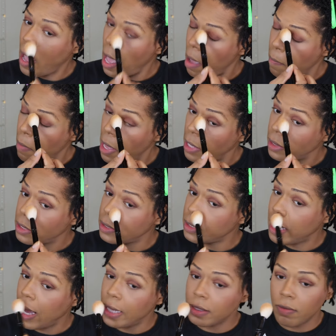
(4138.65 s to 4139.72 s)
and make the
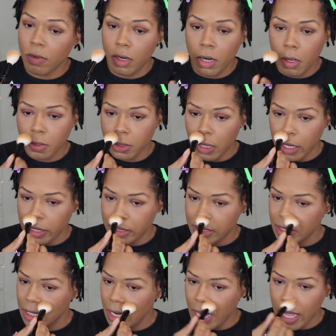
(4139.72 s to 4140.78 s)
size of the nose look
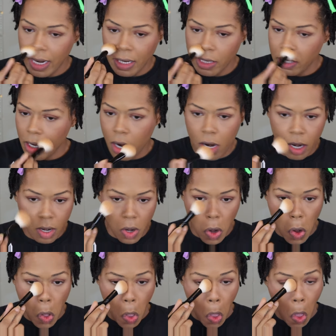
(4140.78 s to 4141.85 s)
slightly darker.